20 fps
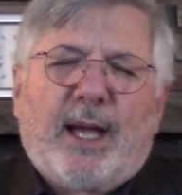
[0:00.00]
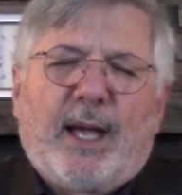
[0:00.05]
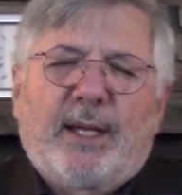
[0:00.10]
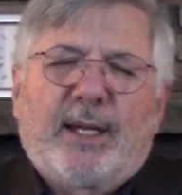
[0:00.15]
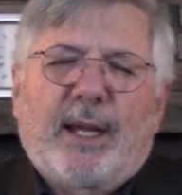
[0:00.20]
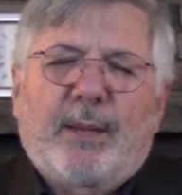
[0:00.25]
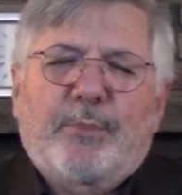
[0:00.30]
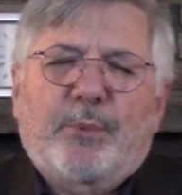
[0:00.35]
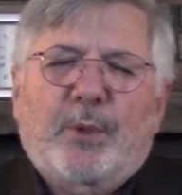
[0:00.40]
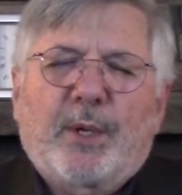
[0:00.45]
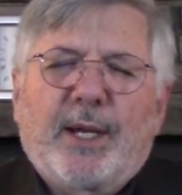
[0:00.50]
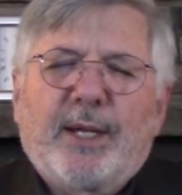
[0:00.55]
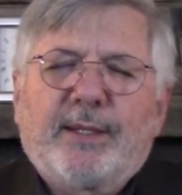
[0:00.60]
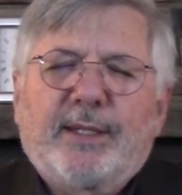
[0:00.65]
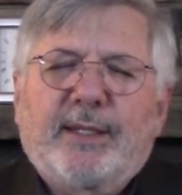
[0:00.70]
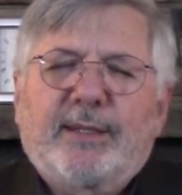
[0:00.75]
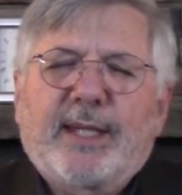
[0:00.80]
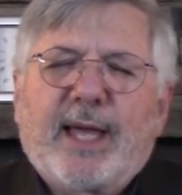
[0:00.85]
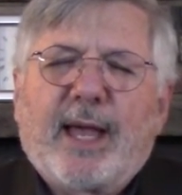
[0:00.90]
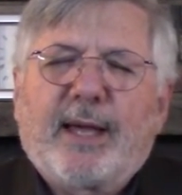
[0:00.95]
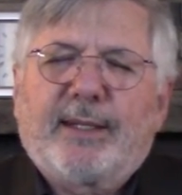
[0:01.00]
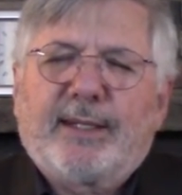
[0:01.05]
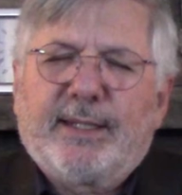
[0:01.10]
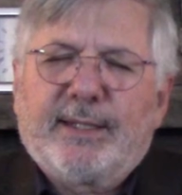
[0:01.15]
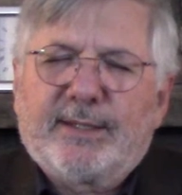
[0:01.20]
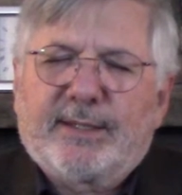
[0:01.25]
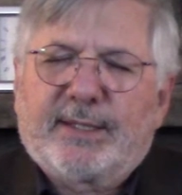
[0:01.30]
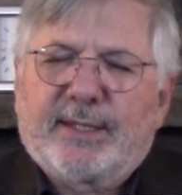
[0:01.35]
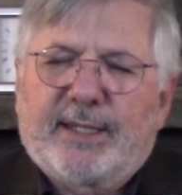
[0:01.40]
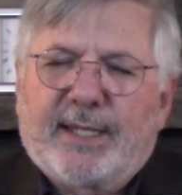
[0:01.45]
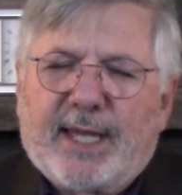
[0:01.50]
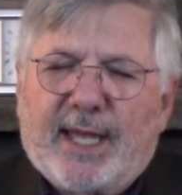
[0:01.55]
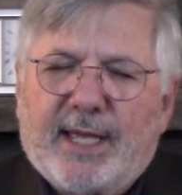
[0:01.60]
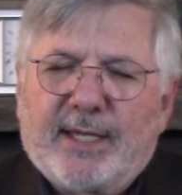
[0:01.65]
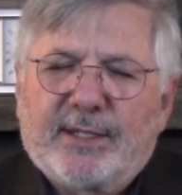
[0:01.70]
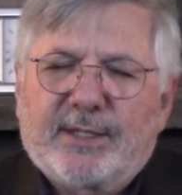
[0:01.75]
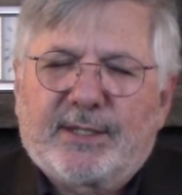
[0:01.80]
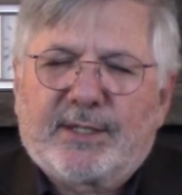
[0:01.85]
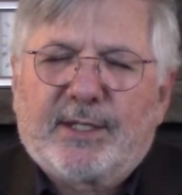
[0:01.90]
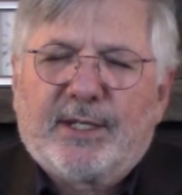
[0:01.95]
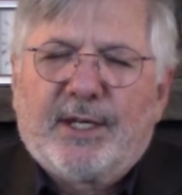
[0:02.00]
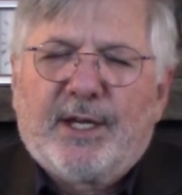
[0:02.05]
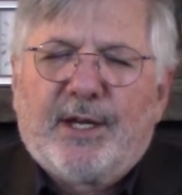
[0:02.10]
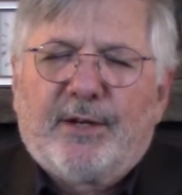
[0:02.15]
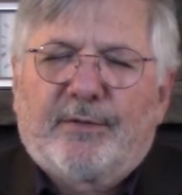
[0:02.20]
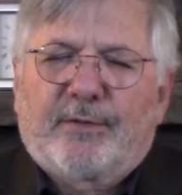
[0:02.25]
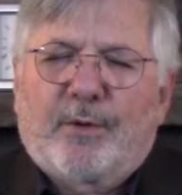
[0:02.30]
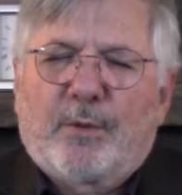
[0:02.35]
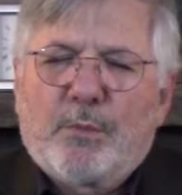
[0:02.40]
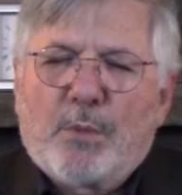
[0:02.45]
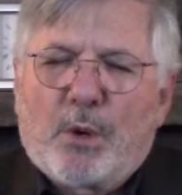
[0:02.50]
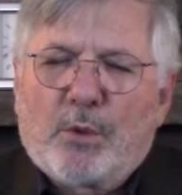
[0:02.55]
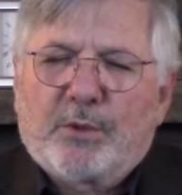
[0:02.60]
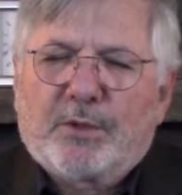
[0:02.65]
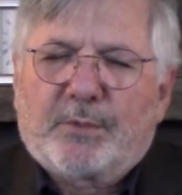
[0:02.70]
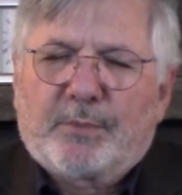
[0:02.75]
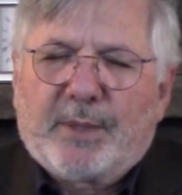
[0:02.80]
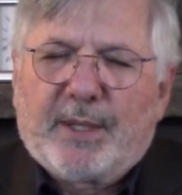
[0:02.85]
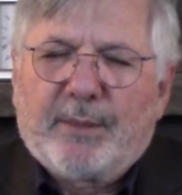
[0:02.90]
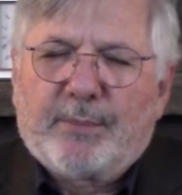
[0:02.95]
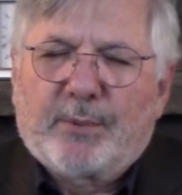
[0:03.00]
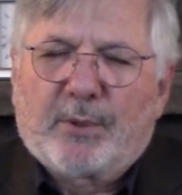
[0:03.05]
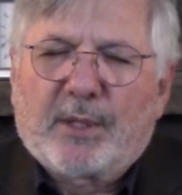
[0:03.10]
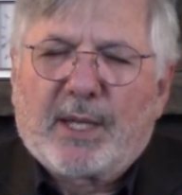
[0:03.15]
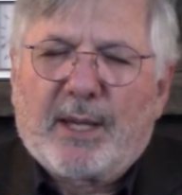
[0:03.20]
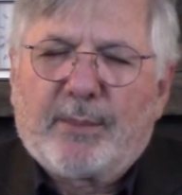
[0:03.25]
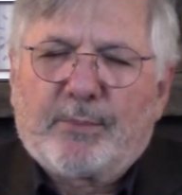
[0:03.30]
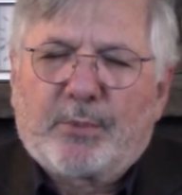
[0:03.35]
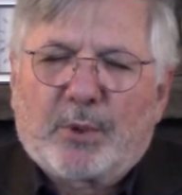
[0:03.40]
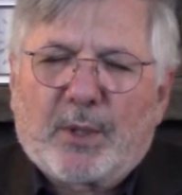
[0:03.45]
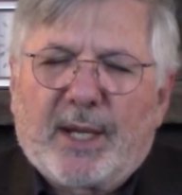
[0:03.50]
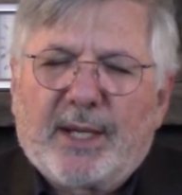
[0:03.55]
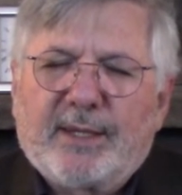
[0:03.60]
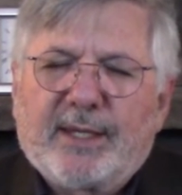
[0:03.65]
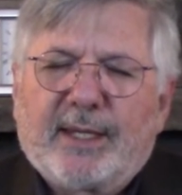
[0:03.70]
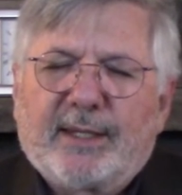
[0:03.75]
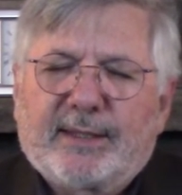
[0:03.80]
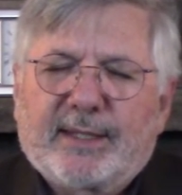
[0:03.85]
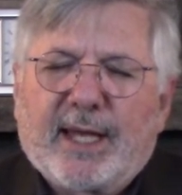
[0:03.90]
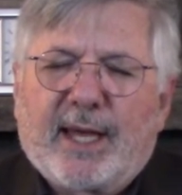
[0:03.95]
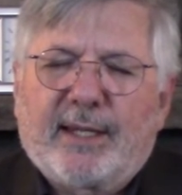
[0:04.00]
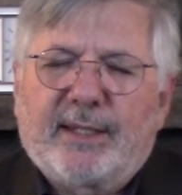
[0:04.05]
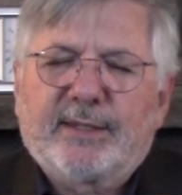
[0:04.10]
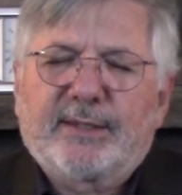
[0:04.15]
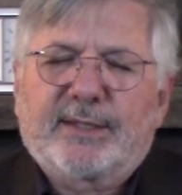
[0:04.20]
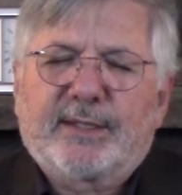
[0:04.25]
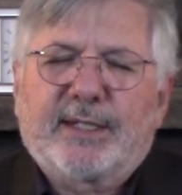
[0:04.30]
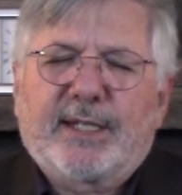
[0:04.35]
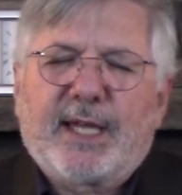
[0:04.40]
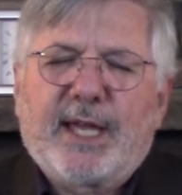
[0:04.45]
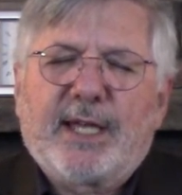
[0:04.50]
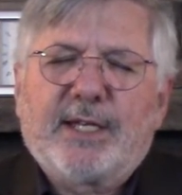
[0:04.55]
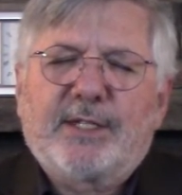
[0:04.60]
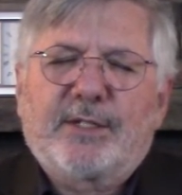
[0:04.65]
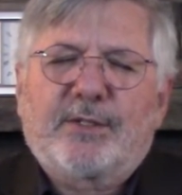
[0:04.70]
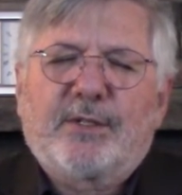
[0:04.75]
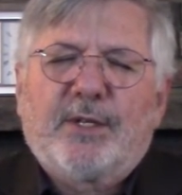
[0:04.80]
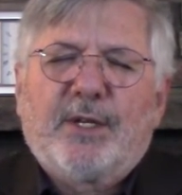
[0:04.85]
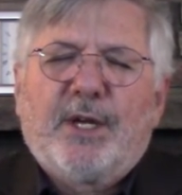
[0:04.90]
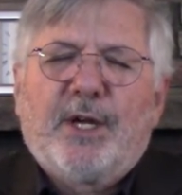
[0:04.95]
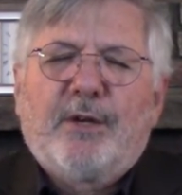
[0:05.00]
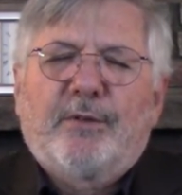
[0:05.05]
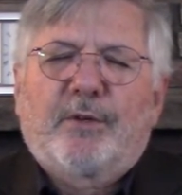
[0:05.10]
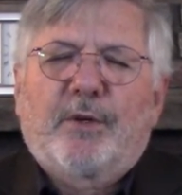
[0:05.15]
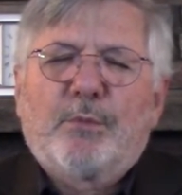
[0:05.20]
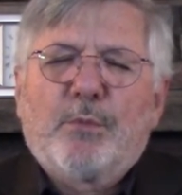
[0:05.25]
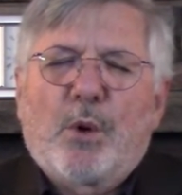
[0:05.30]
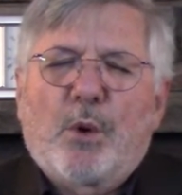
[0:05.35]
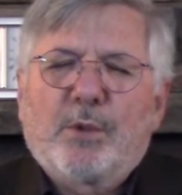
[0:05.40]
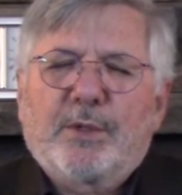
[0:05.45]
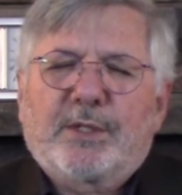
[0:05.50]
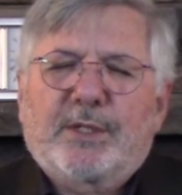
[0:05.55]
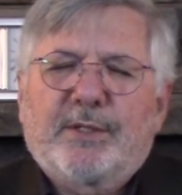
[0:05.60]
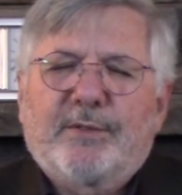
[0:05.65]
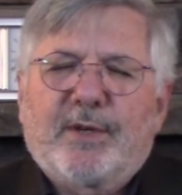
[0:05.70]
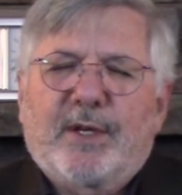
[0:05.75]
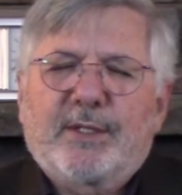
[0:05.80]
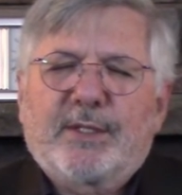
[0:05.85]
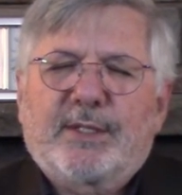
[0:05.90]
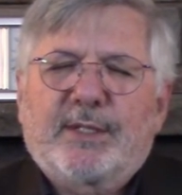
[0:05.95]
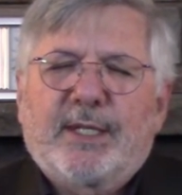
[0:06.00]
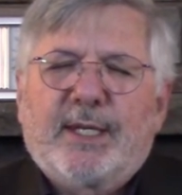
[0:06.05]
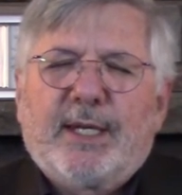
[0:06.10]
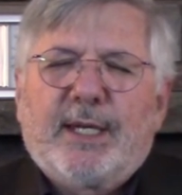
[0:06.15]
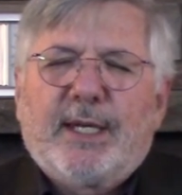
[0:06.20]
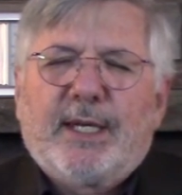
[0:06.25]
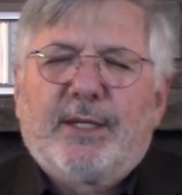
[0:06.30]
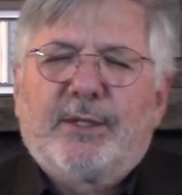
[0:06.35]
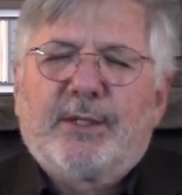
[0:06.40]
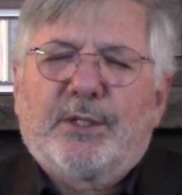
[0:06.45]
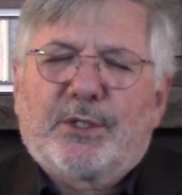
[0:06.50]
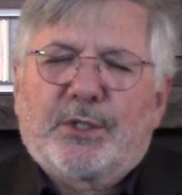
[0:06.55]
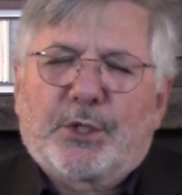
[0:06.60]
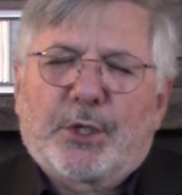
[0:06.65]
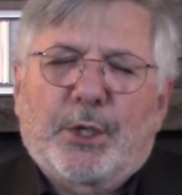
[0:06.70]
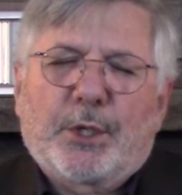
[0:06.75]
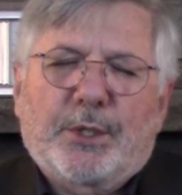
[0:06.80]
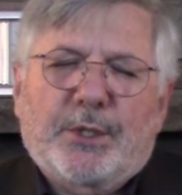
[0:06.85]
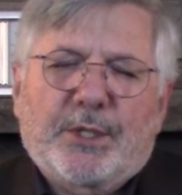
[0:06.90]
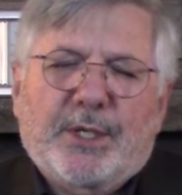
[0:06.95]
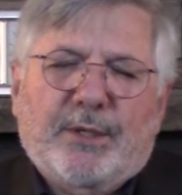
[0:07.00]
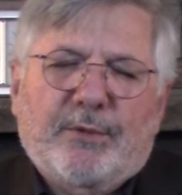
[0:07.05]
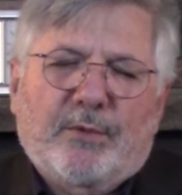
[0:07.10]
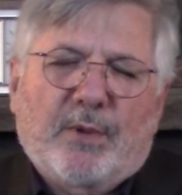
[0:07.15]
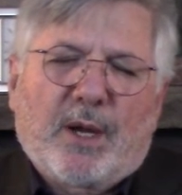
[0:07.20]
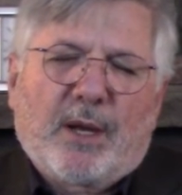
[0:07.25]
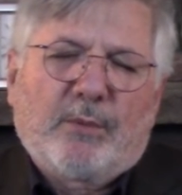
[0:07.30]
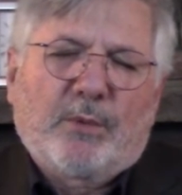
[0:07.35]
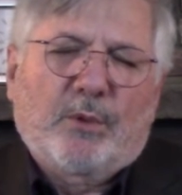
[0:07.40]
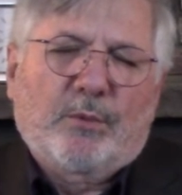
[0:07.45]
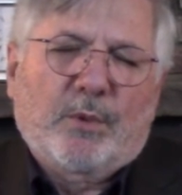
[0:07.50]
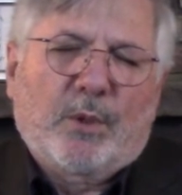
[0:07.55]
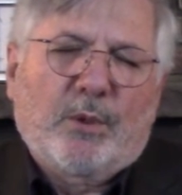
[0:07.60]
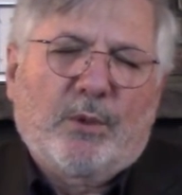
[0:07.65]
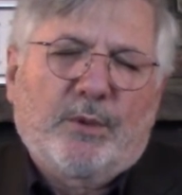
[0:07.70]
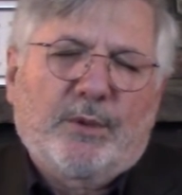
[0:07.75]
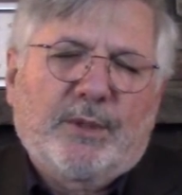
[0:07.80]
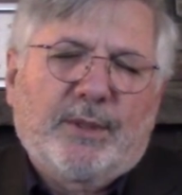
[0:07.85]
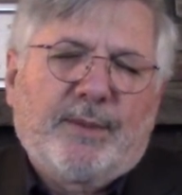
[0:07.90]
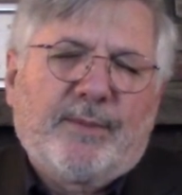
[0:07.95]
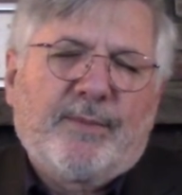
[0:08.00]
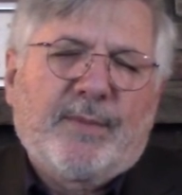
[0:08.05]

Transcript: And I pray that that is the case for most people. I pray that that is the case for most of us in the church at Rymel Road.